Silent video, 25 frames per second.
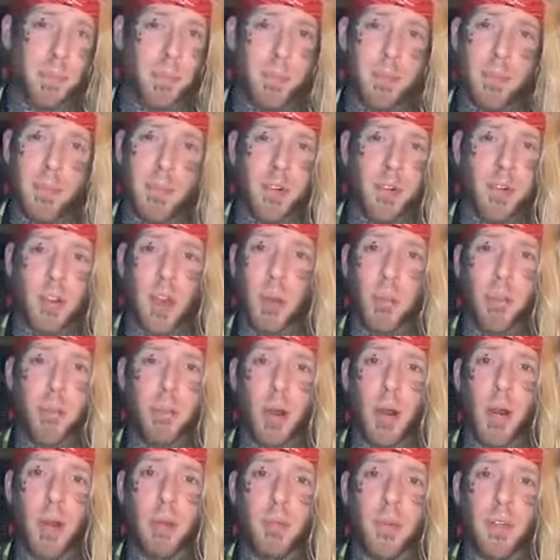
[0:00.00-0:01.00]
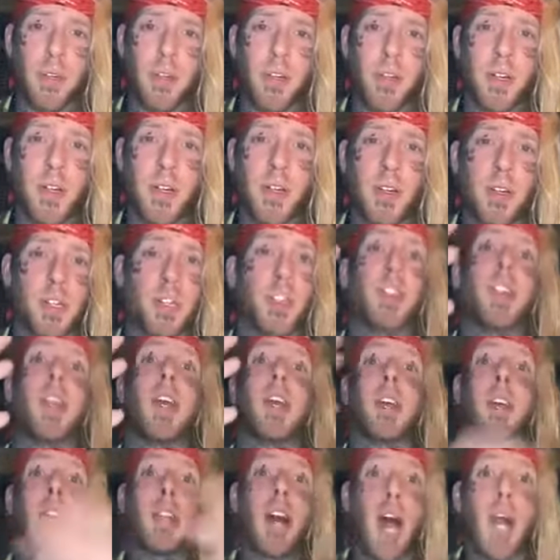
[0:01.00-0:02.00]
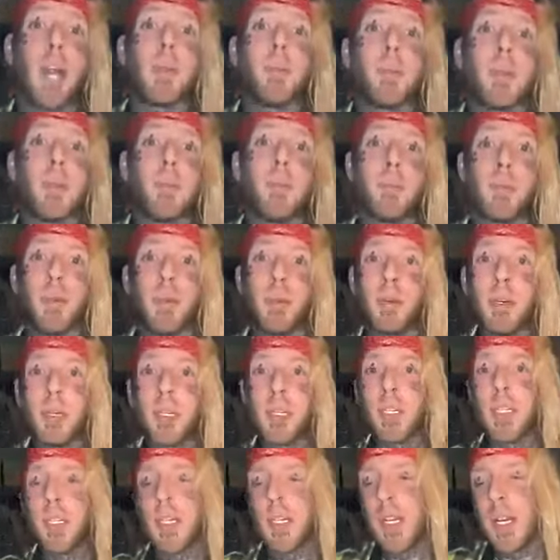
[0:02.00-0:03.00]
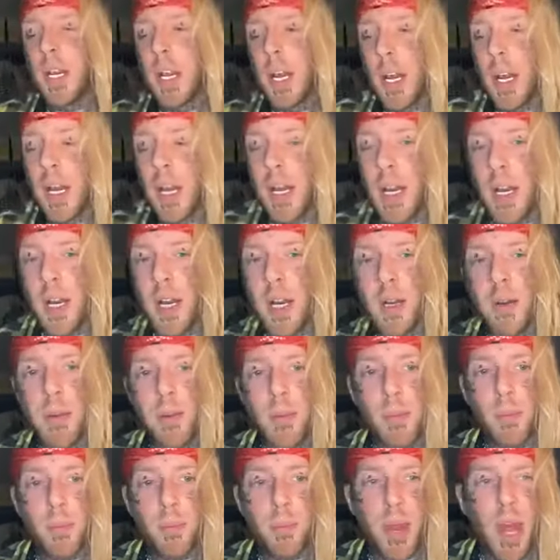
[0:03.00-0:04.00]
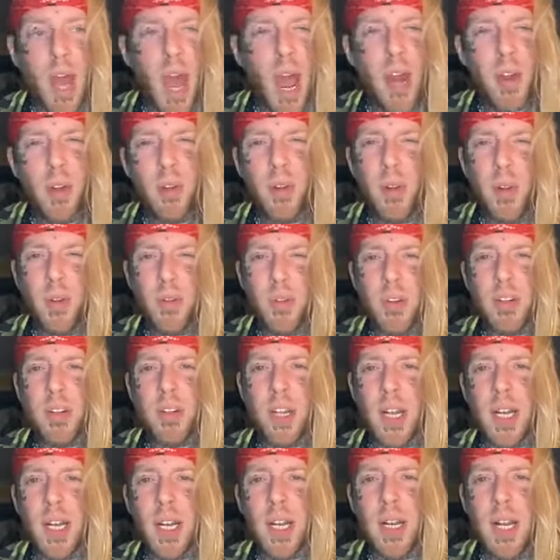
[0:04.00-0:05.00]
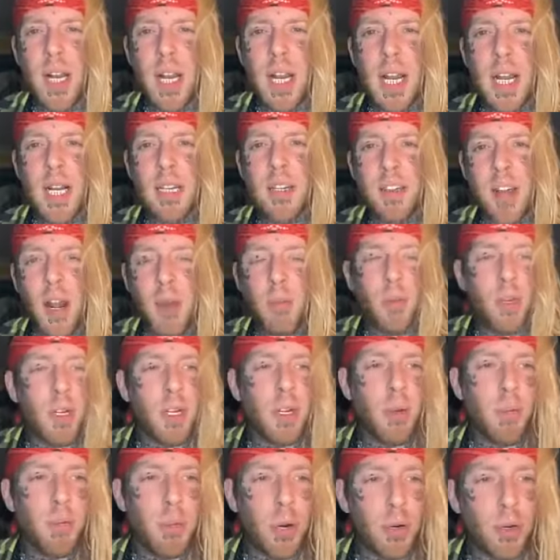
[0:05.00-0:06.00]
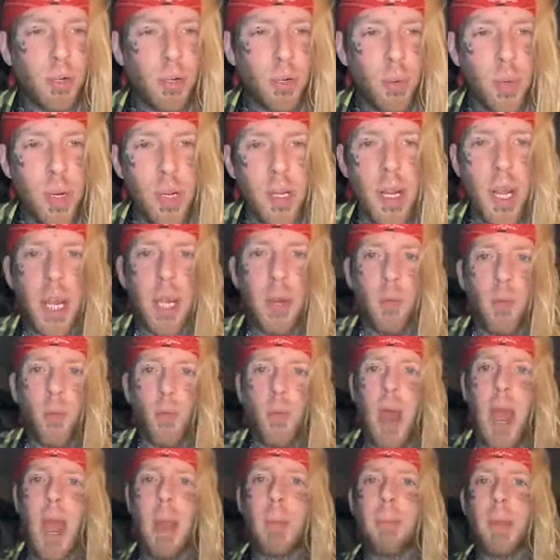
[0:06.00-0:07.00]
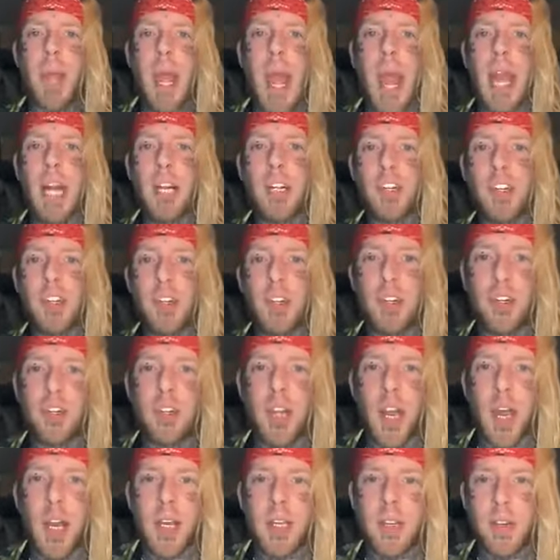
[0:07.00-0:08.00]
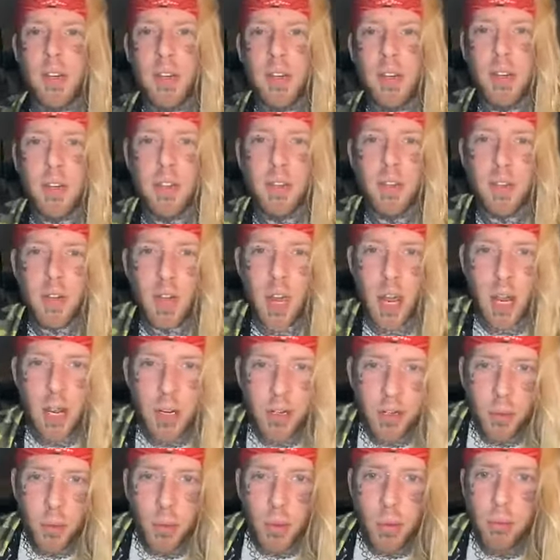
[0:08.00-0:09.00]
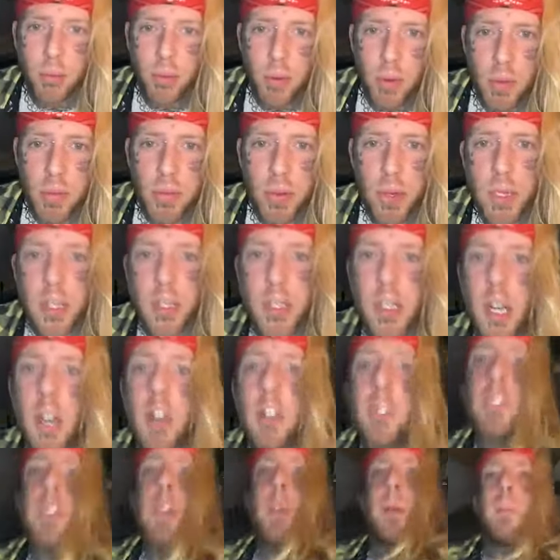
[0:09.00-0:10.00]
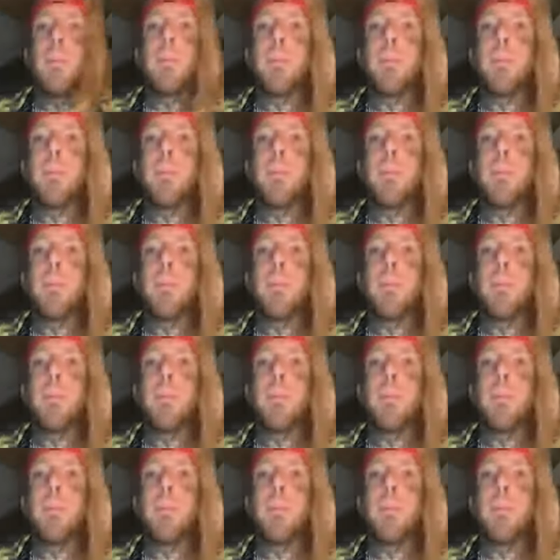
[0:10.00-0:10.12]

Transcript: subpar music, just like a lot of people. Uh, but I don't know if there's any. It's not really about doing like rap exercises uh, to improve yourself.